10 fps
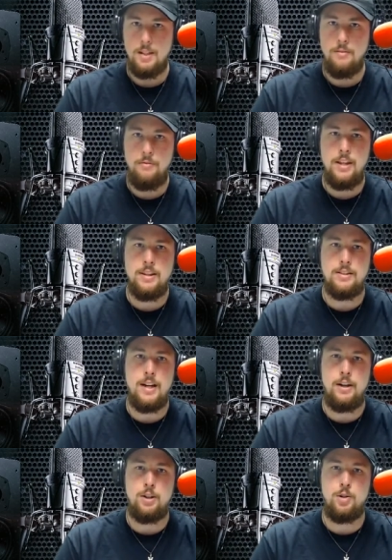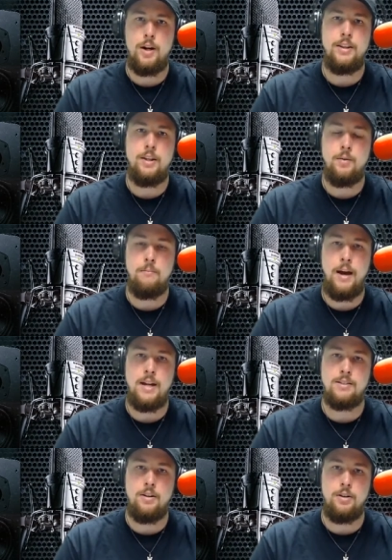Faith is not a trait that you can
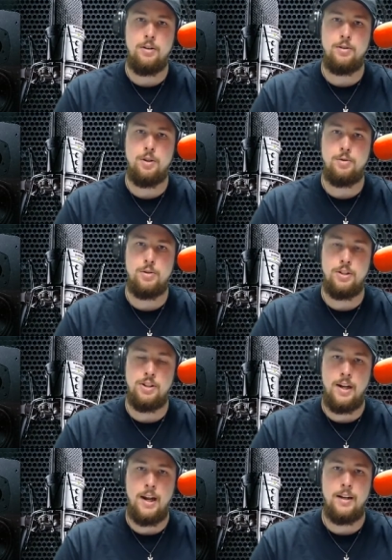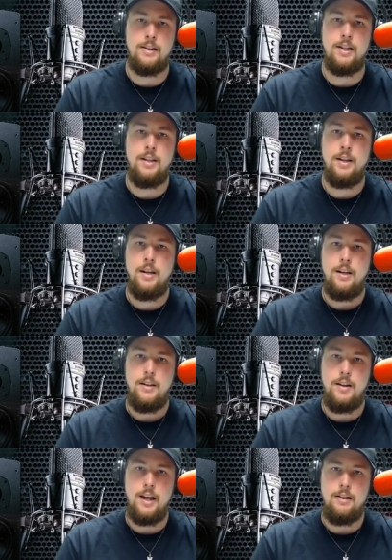pass on to your children genetically
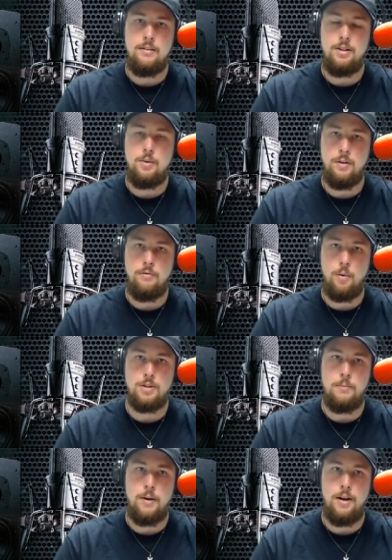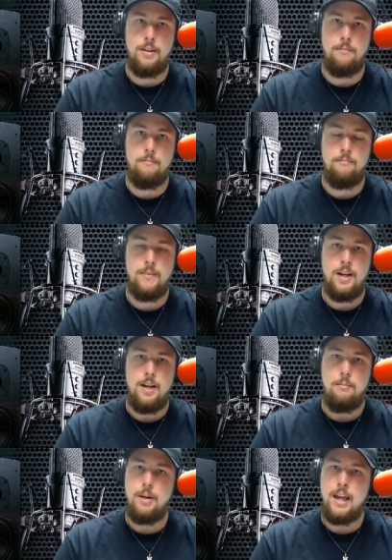that you can force upon them,
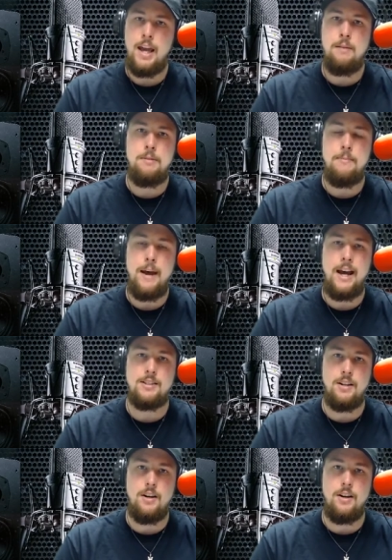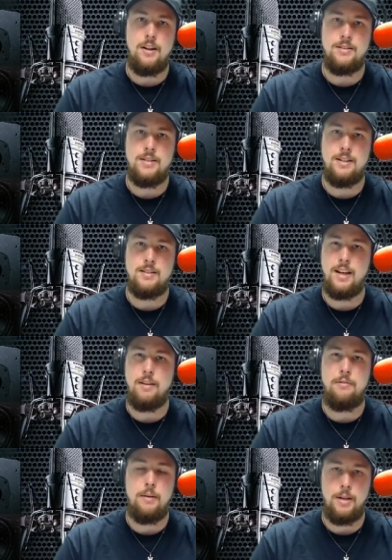but it can be passed on in the sense like a
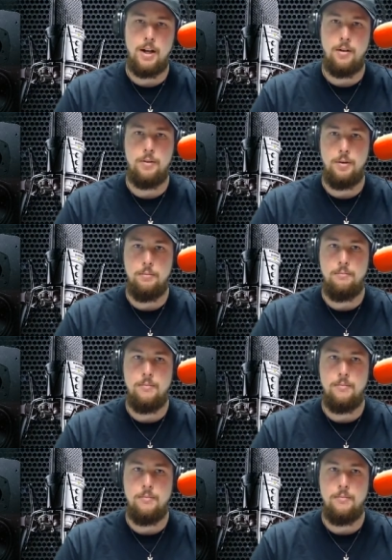family heirloom.